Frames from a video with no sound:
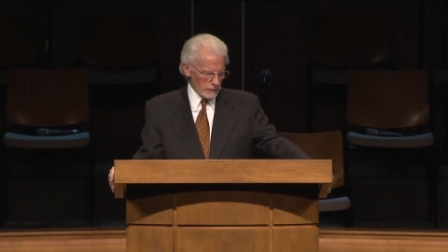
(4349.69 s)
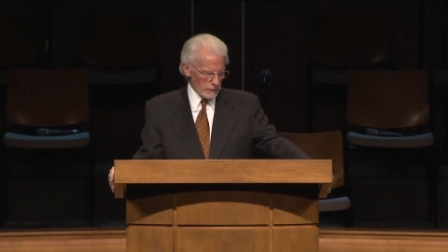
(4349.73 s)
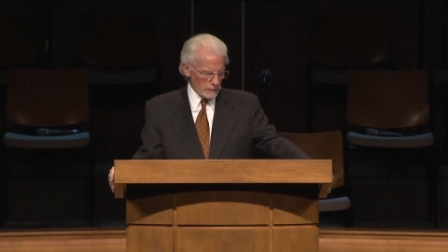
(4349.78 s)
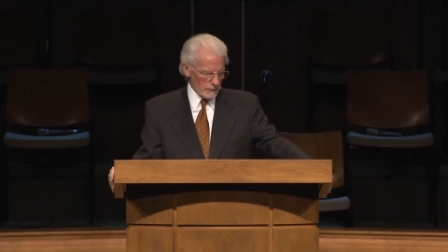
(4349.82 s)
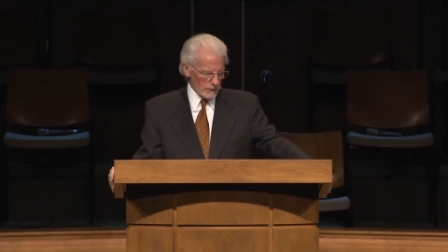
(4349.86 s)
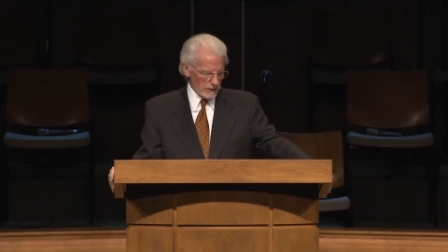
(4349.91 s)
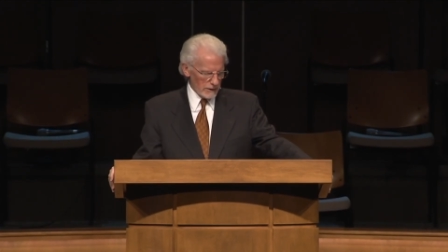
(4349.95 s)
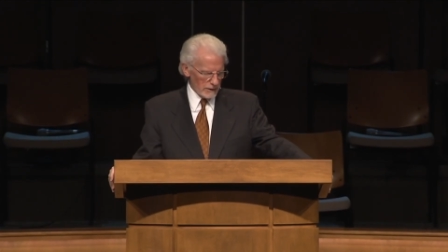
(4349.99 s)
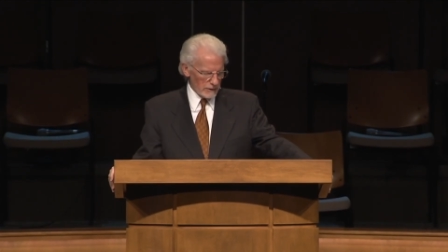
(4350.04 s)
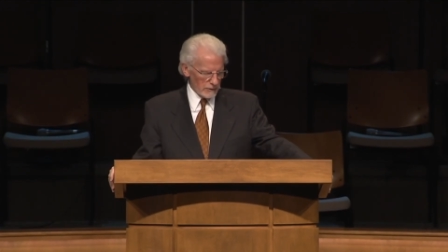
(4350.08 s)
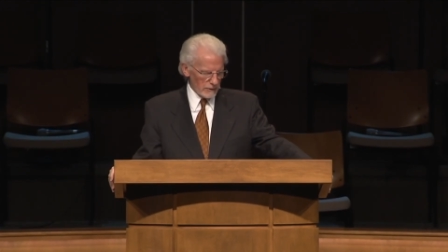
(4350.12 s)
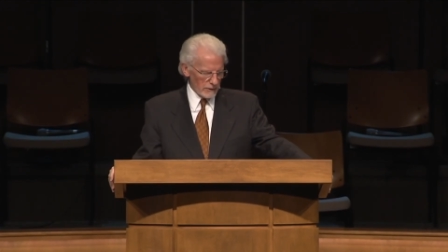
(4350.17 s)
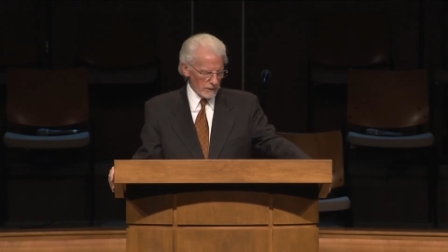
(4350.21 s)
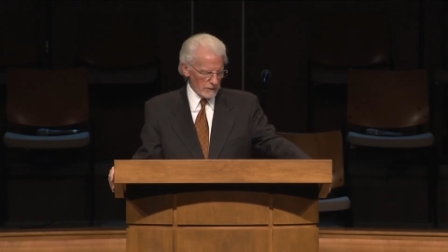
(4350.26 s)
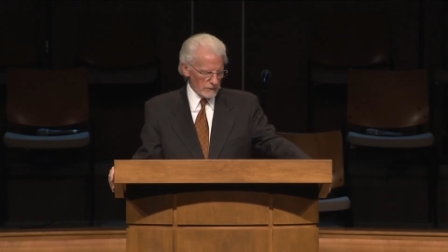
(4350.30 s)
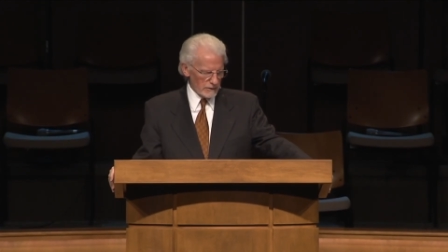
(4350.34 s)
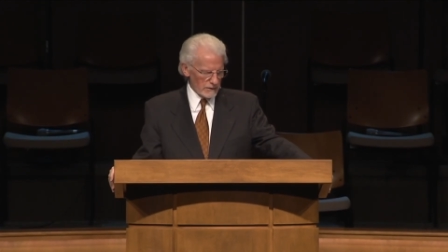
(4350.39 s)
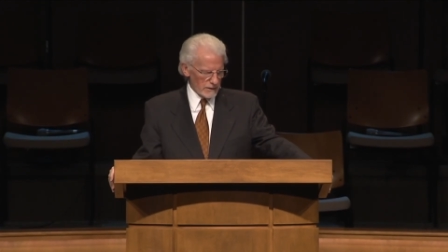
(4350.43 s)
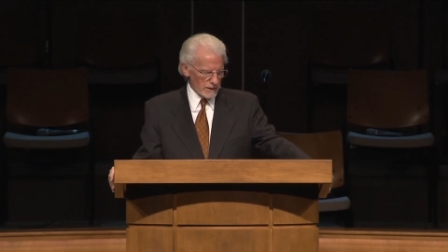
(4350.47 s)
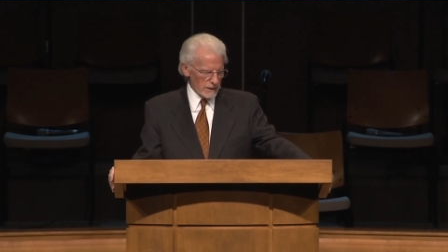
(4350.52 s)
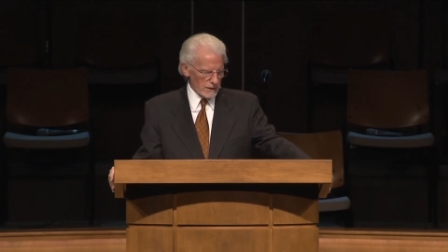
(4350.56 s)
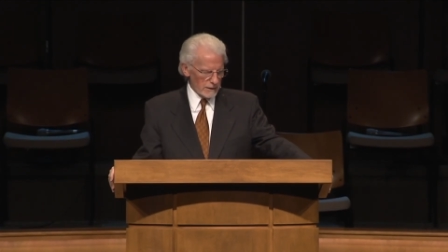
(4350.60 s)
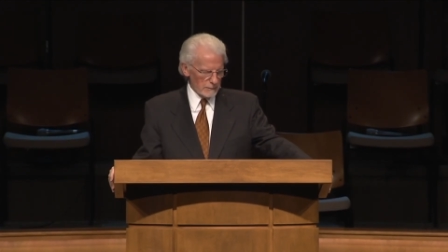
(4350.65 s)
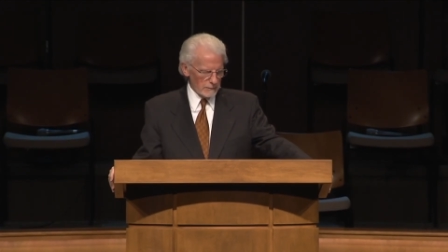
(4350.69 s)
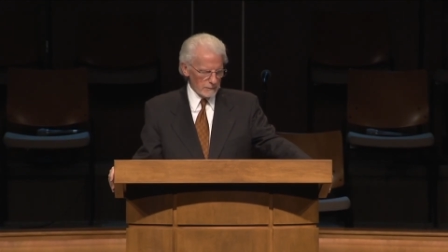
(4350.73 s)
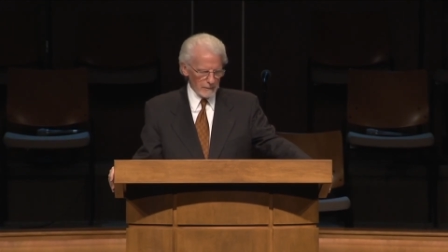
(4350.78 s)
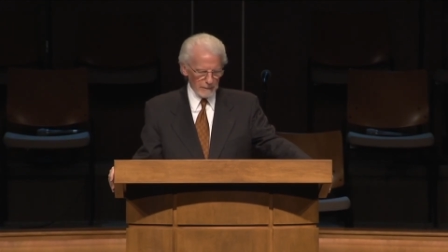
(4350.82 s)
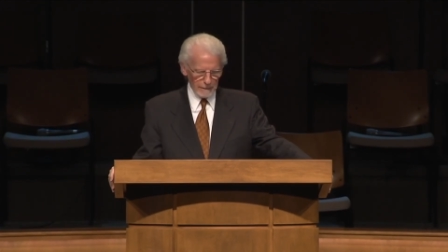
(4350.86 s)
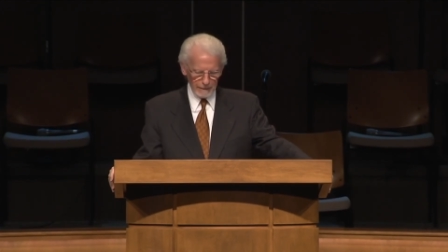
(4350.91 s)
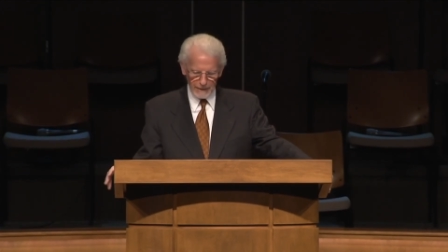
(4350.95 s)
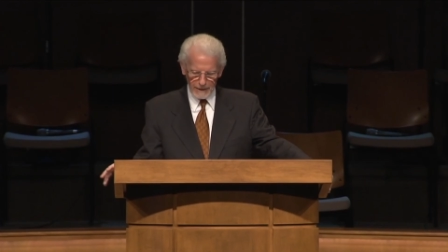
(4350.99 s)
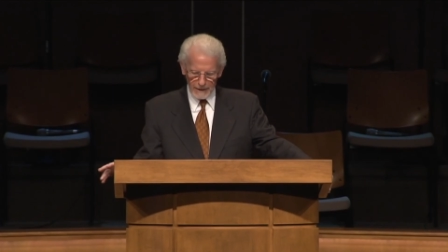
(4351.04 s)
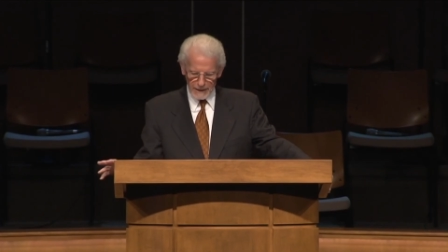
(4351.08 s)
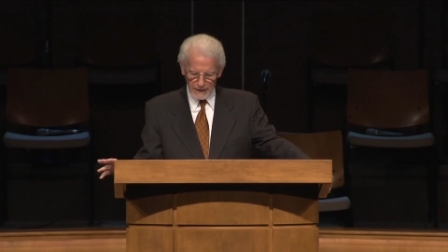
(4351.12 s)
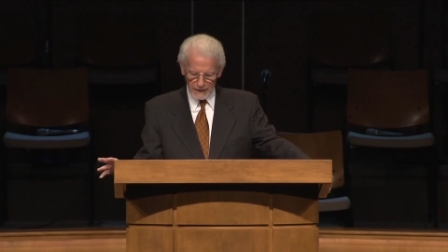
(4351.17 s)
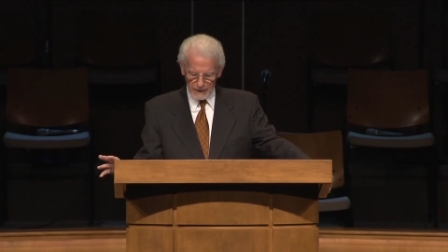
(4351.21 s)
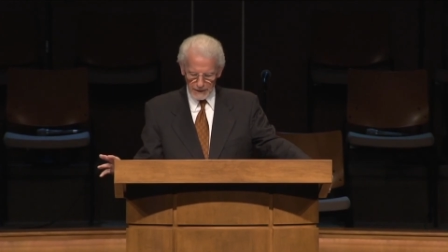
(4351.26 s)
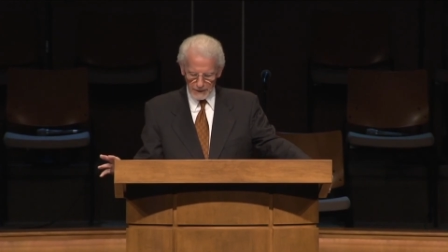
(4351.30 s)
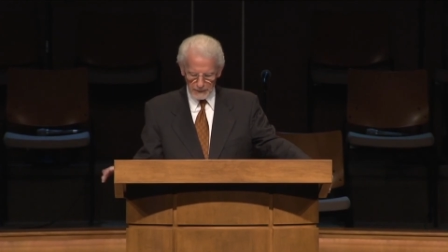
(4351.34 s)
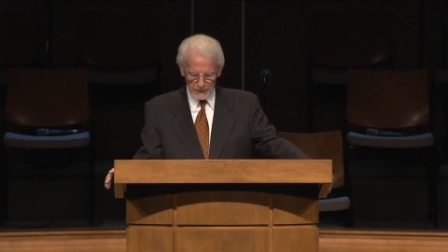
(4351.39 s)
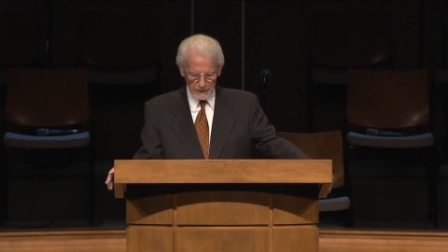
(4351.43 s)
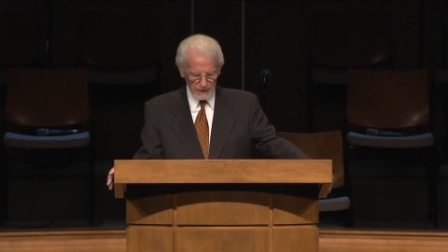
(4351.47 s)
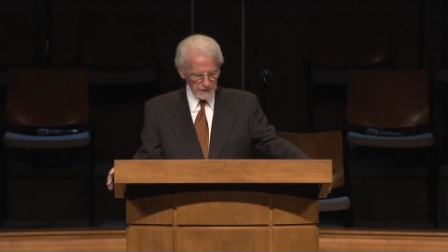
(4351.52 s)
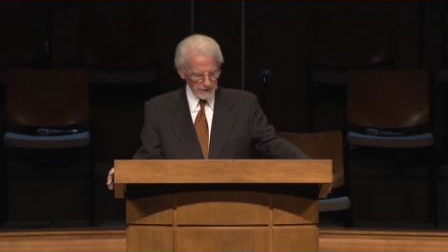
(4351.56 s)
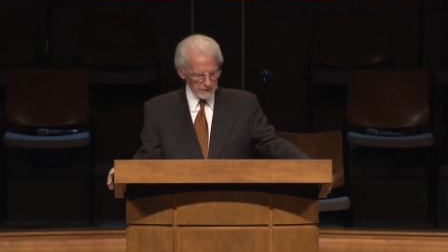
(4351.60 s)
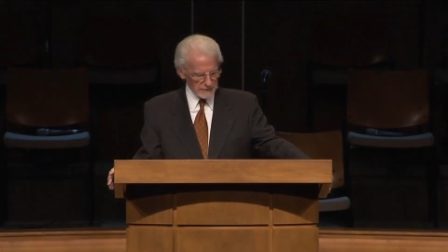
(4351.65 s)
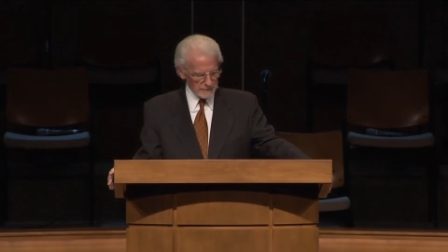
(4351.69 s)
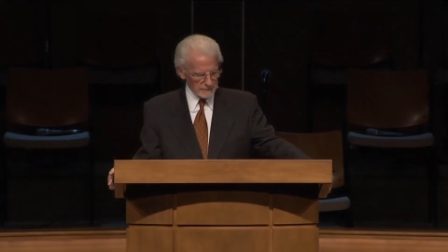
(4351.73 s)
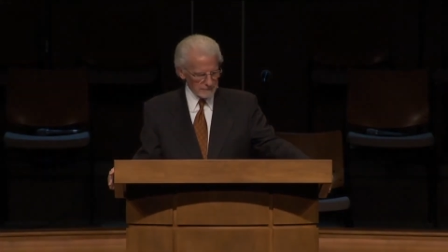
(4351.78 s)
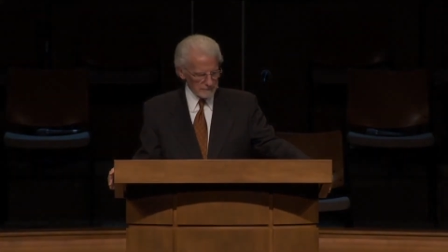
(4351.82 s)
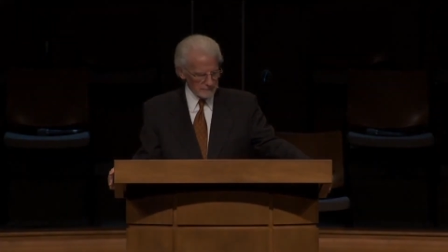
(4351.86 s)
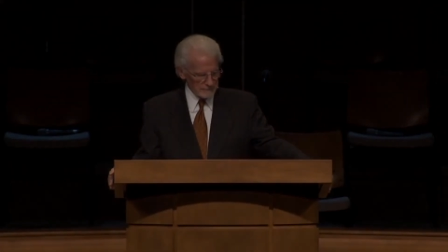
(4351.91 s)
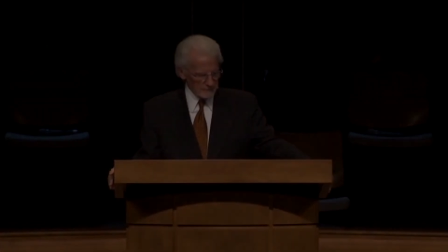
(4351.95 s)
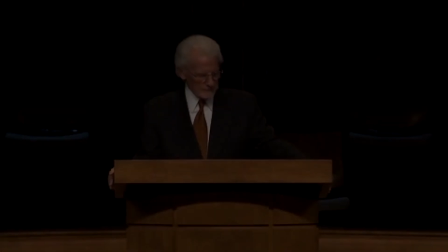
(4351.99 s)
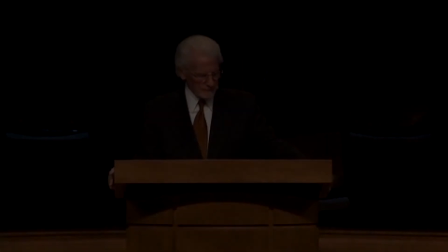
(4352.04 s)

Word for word: We pray in Christ's name. Amen.